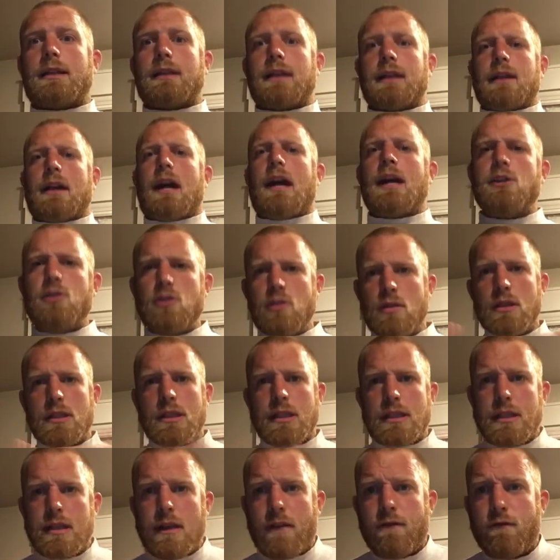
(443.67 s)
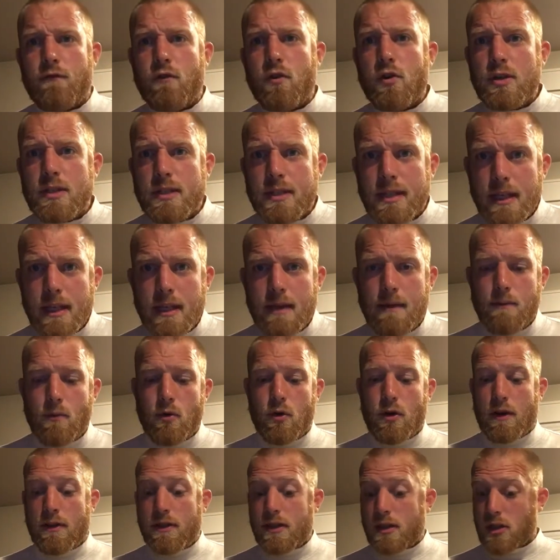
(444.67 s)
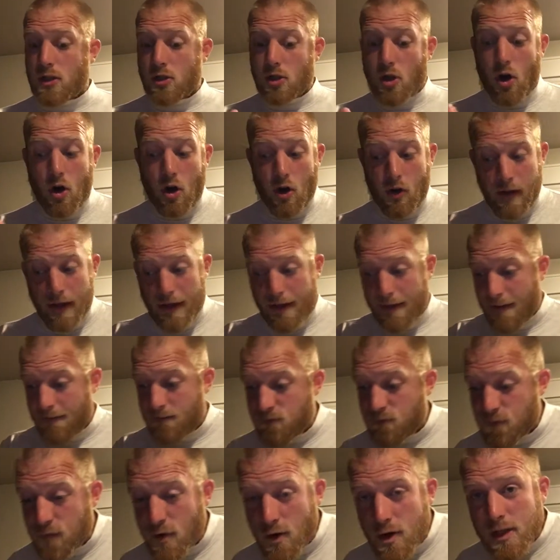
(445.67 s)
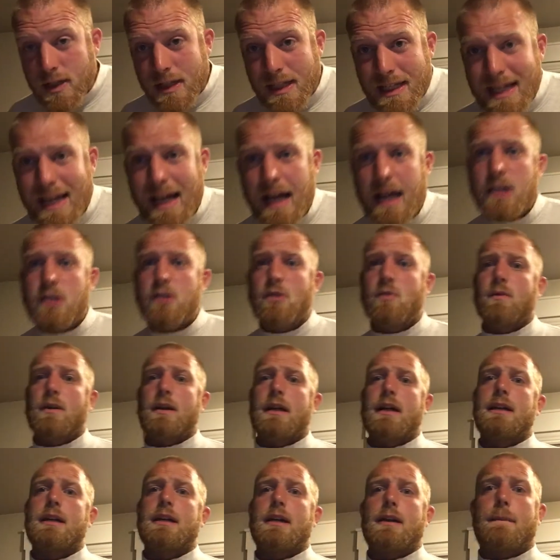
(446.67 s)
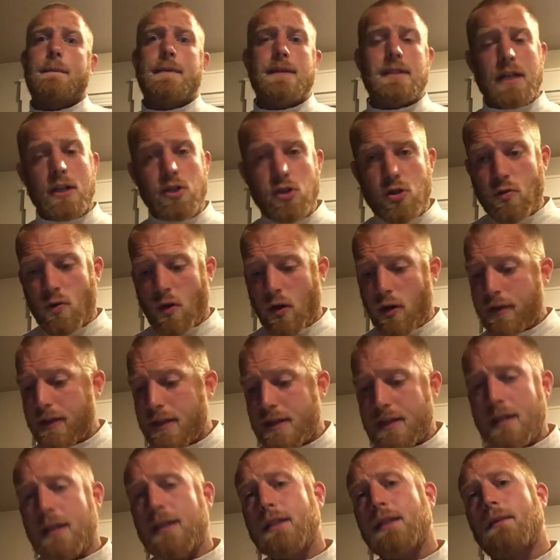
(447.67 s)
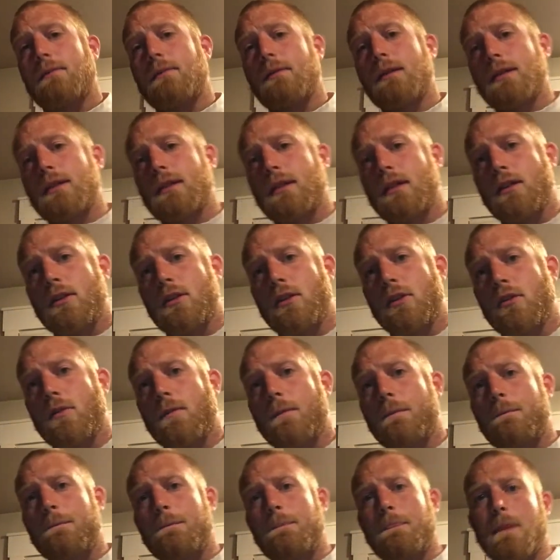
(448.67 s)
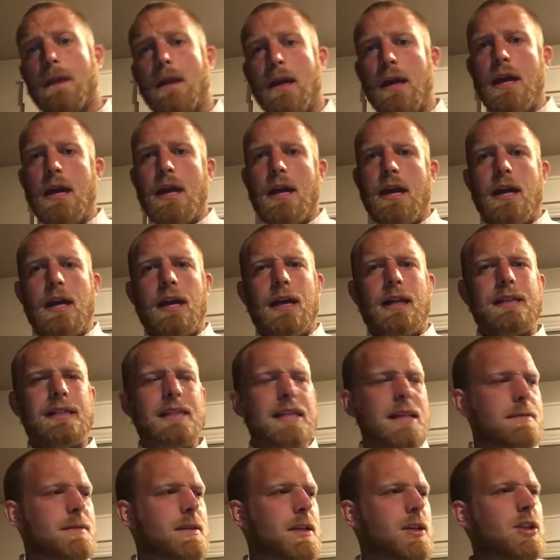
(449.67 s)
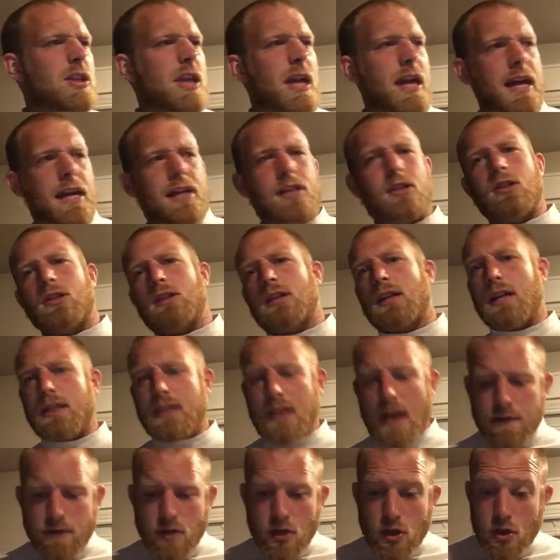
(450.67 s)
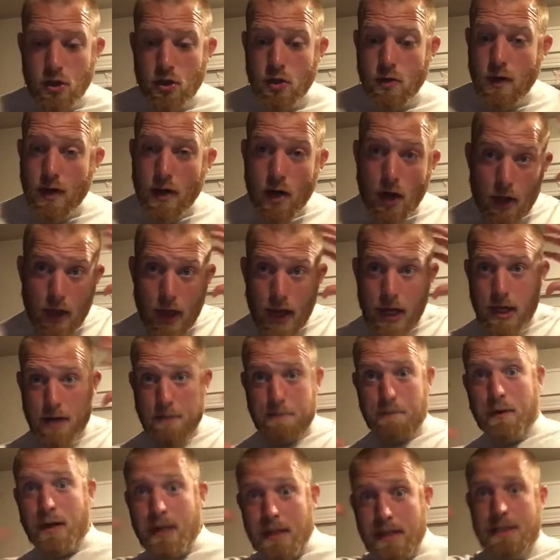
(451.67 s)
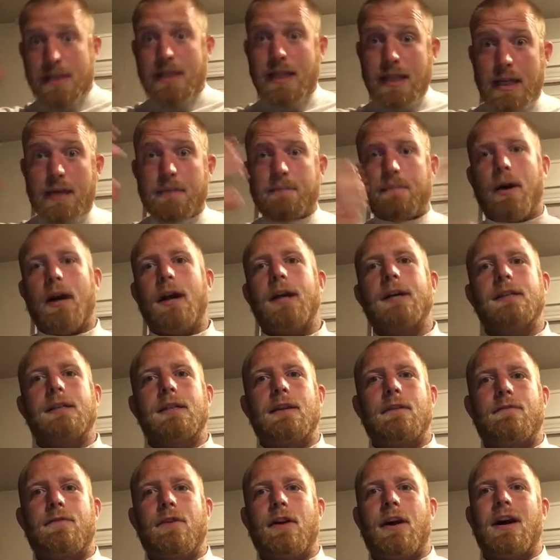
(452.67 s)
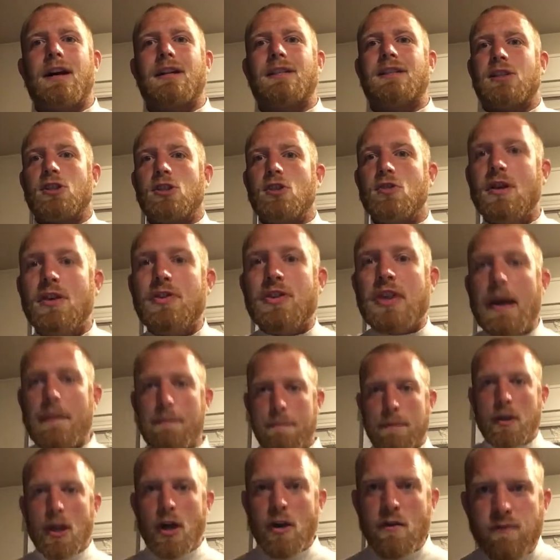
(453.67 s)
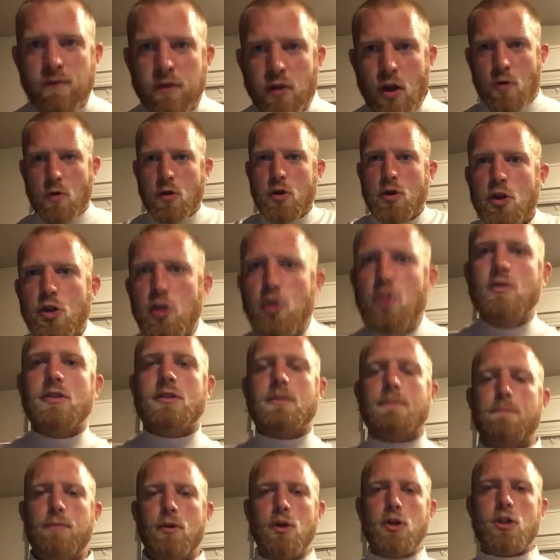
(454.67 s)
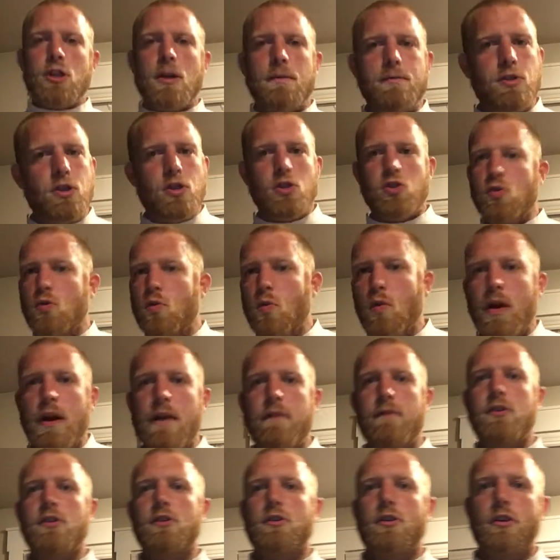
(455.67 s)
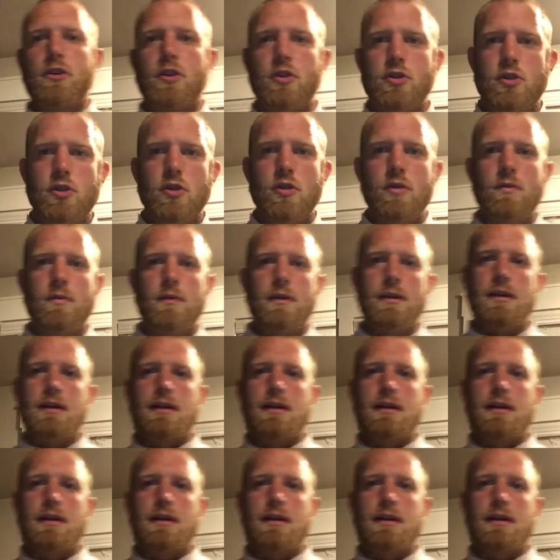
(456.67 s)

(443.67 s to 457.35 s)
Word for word: Like I do this stuff first thing in the morning. This is all like the first thing I do when I get up is I do all these things I'm listening to you. And it seems like the exercise, after you're doing all that, your brain's thinking positive thoughts, and you get that blood flowing, you're doing some push ups, you're doing whatever you're gonna do.